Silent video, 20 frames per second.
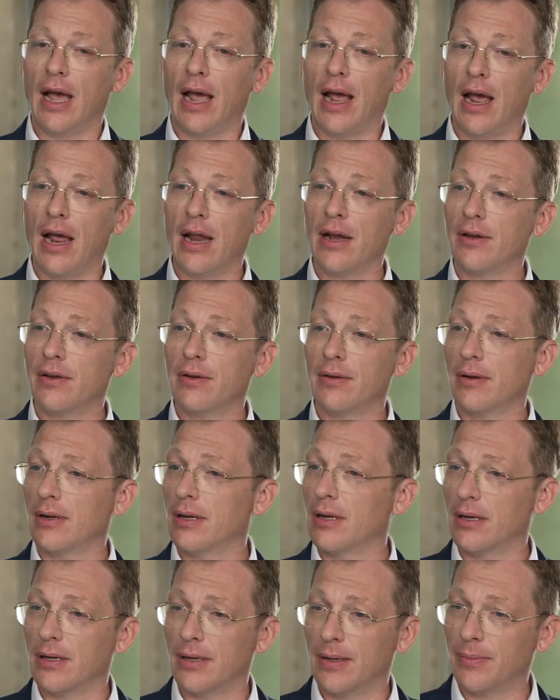And
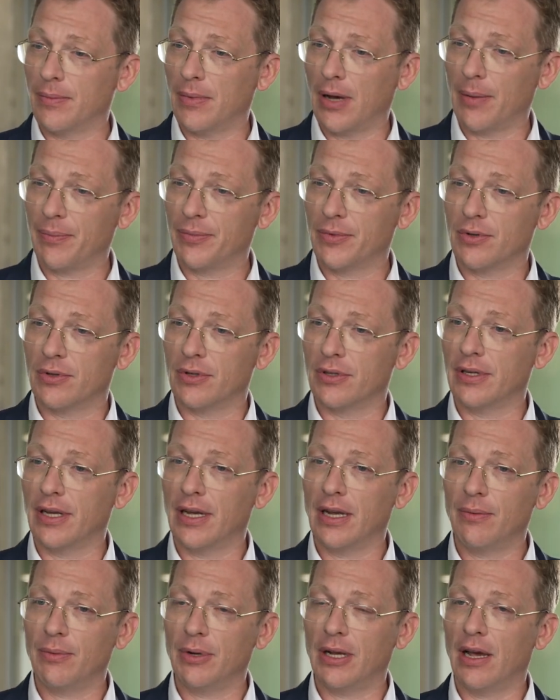um, up to
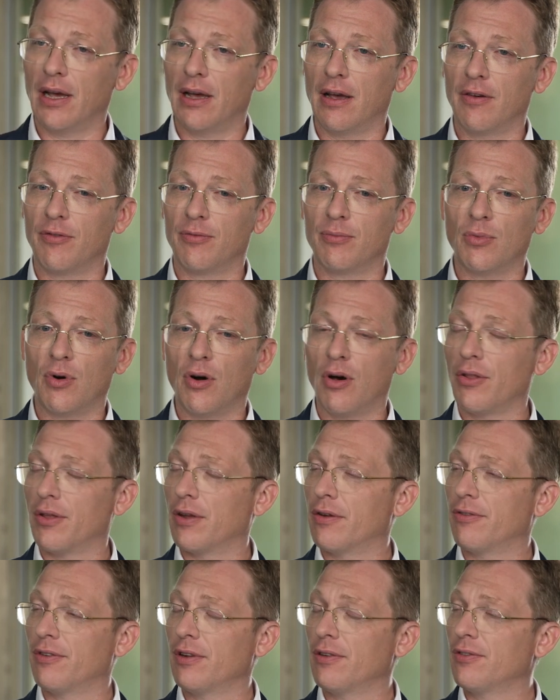today, we have more than
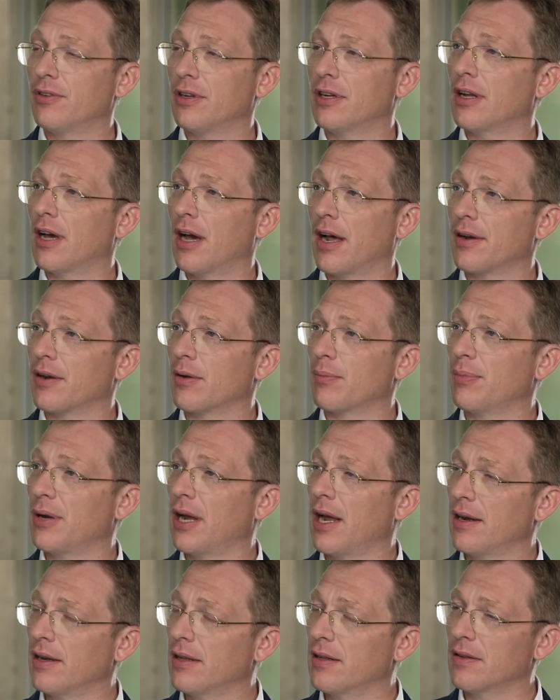1,500
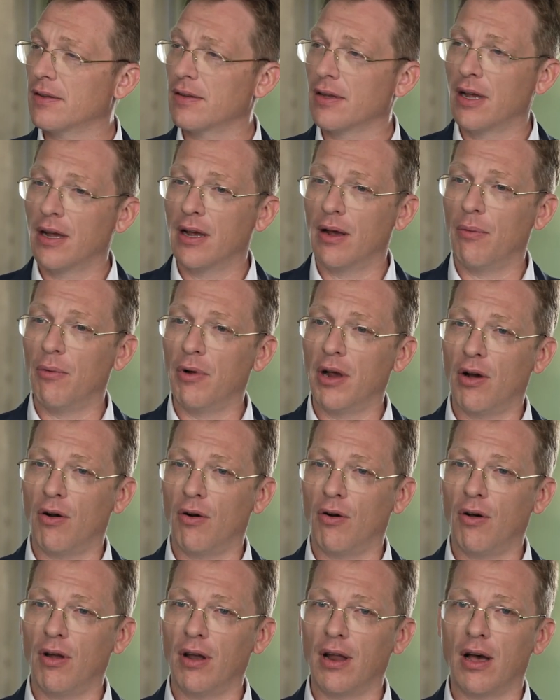patents where
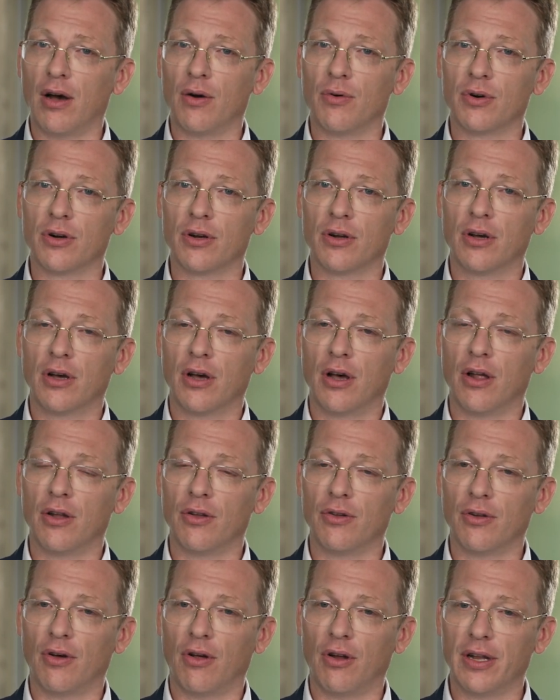all our
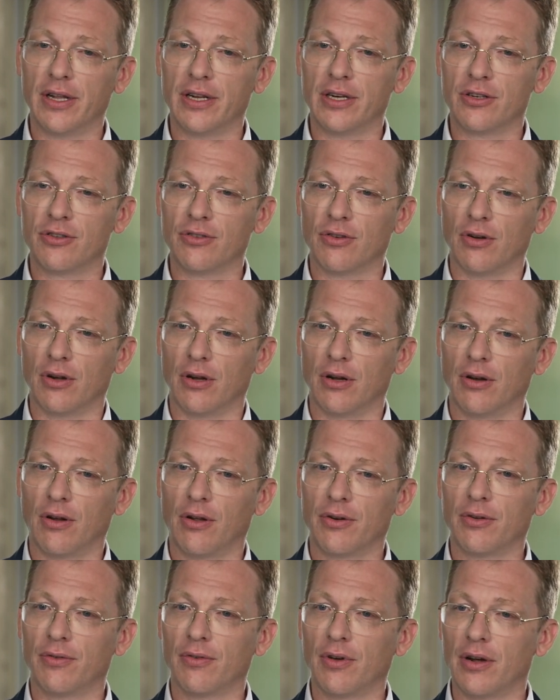knowledge or a
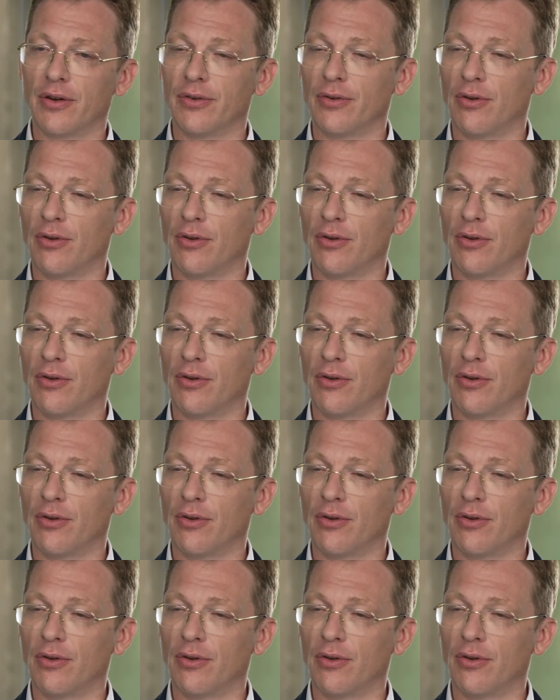lot of our